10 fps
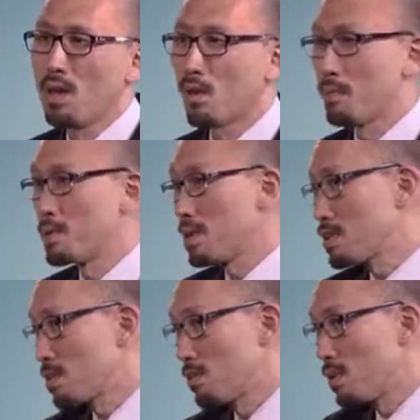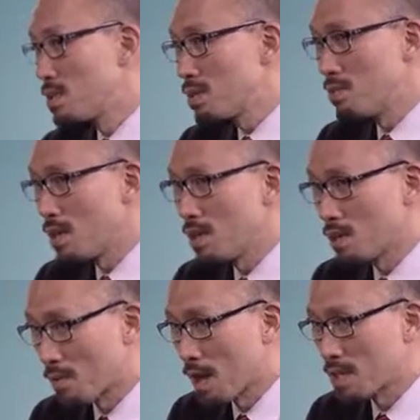or potentially one-to-many
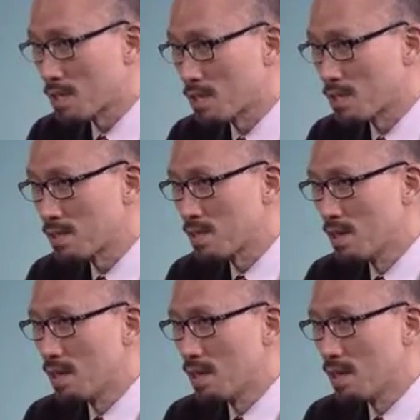interactions.